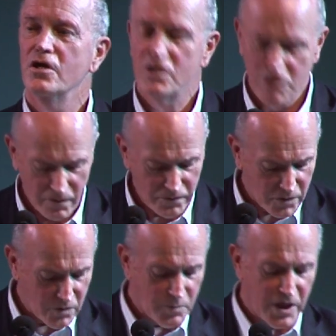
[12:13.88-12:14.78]
So
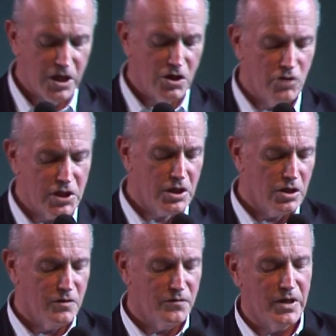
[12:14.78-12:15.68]
for being
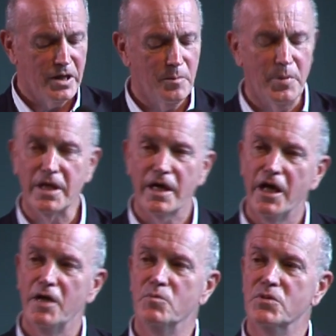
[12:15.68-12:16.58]
critical of the Olympic
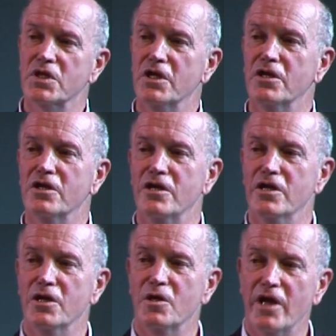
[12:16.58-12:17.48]
Games in
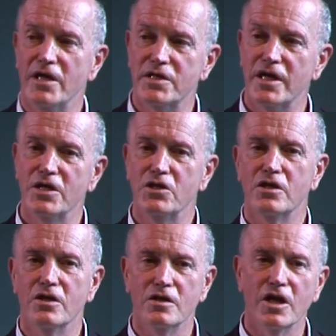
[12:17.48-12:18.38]
an essay in
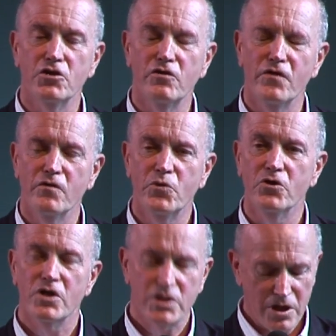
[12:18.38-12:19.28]
the London Review of
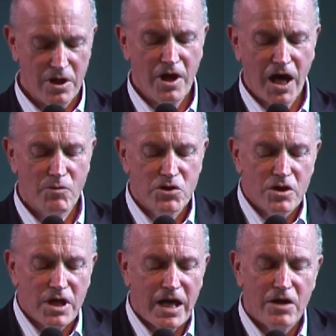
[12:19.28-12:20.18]
Books, I was not
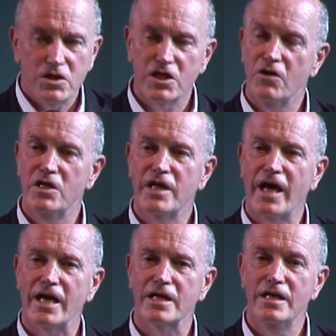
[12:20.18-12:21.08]
allowed to go into
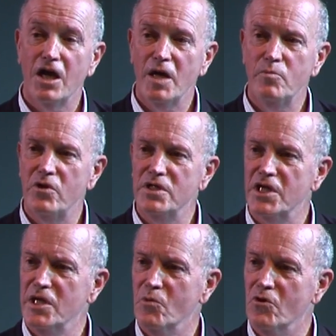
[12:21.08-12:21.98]
Hackney libraries
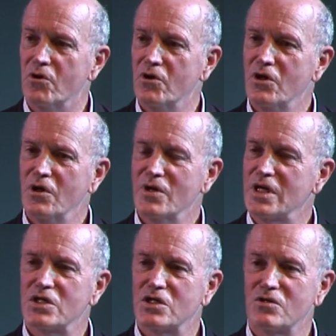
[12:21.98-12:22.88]
anymore.
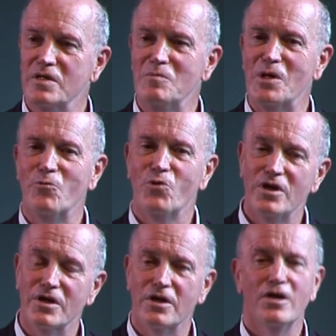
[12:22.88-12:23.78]
Extremely
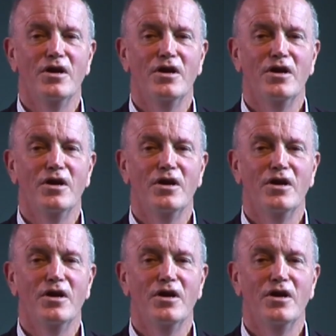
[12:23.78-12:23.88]
weird.